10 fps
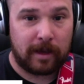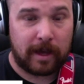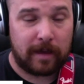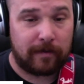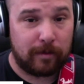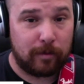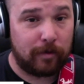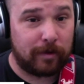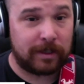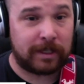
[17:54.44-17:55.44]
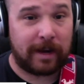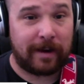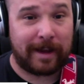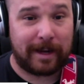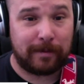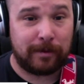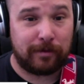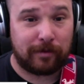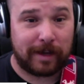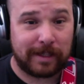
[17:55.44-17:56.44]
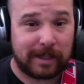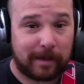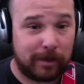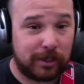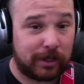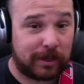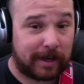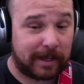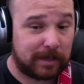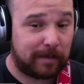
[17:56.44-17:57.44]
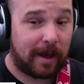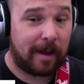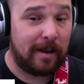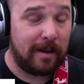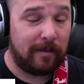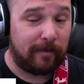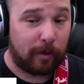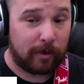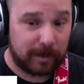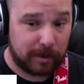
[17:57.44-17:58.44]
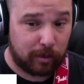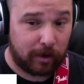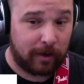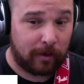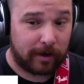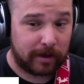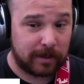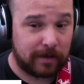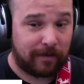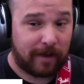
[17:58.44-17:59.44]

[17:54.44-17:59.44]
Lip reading: Okay, if you move your entire hand up 2 frets, that puts you at the next spot for this pre-chorus.